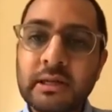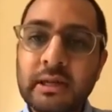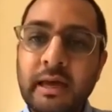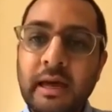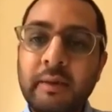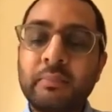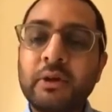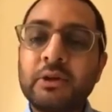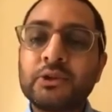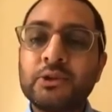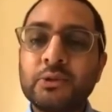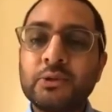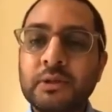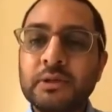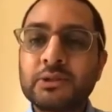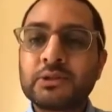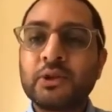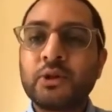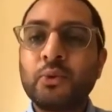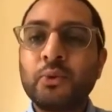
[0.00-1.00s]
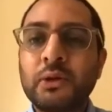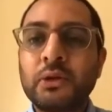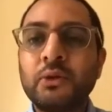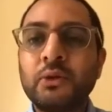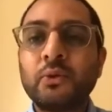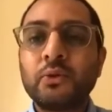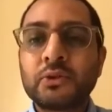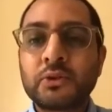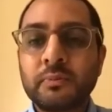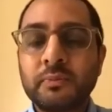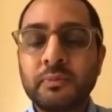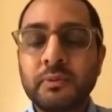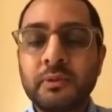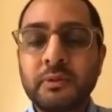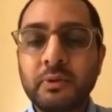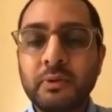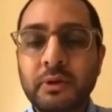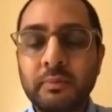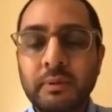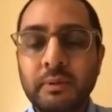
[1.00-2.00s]
And by doing so, we can
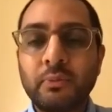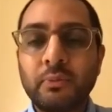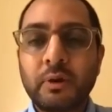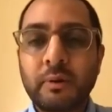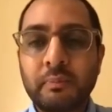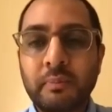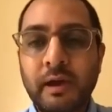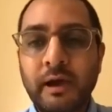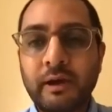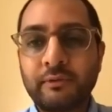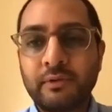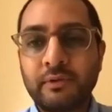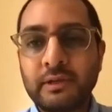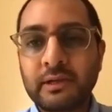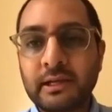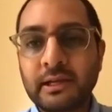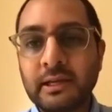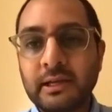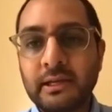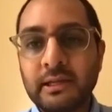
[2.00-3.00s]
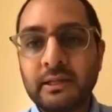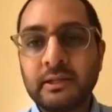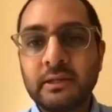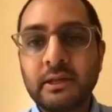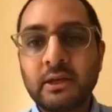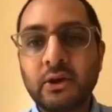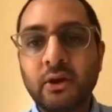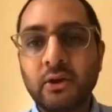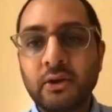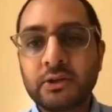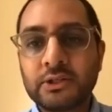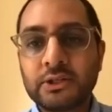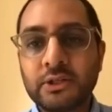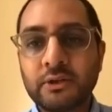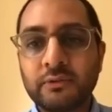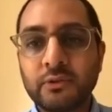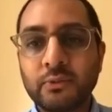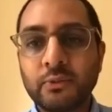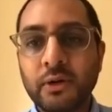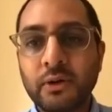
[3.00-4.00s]
be more impactful in cleaning the ecology of
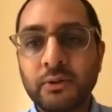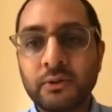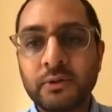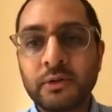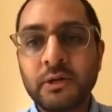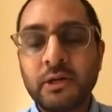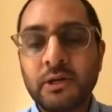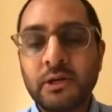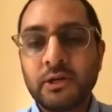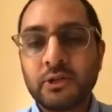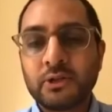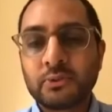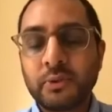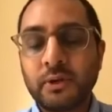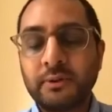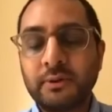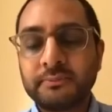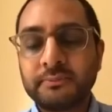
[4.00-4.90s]
the world as well.